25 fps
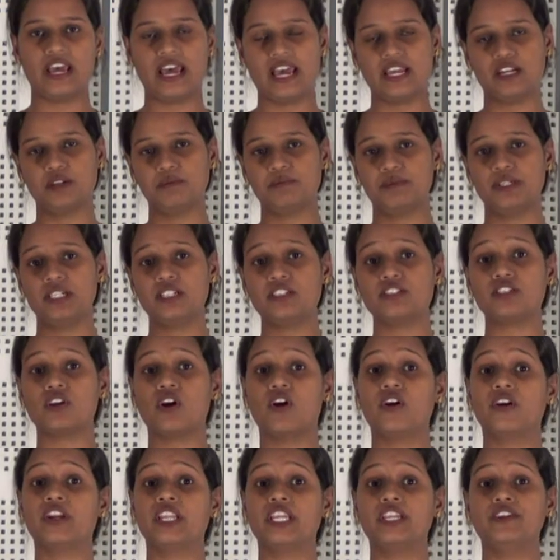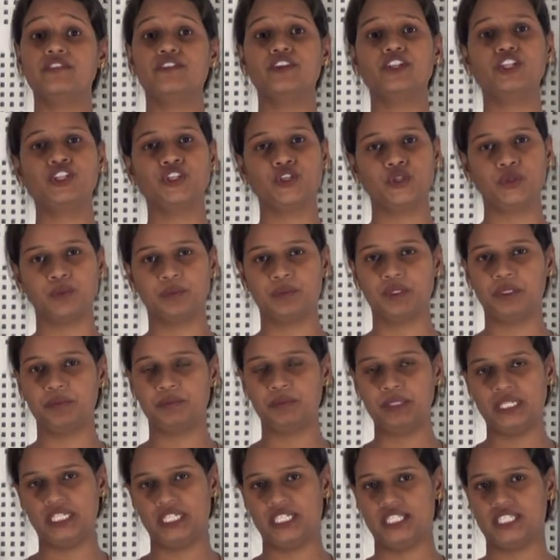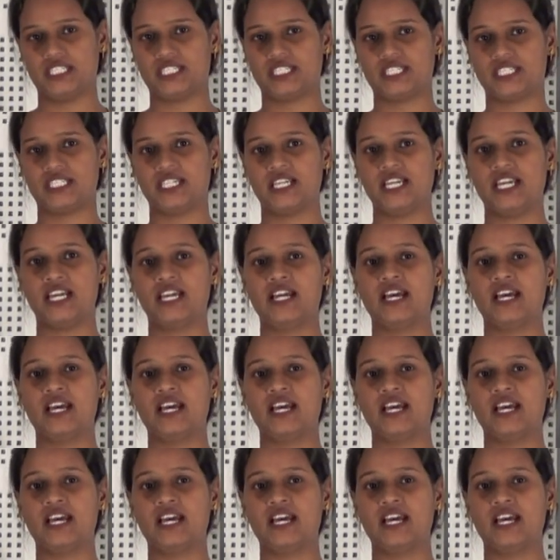animals or even human beings.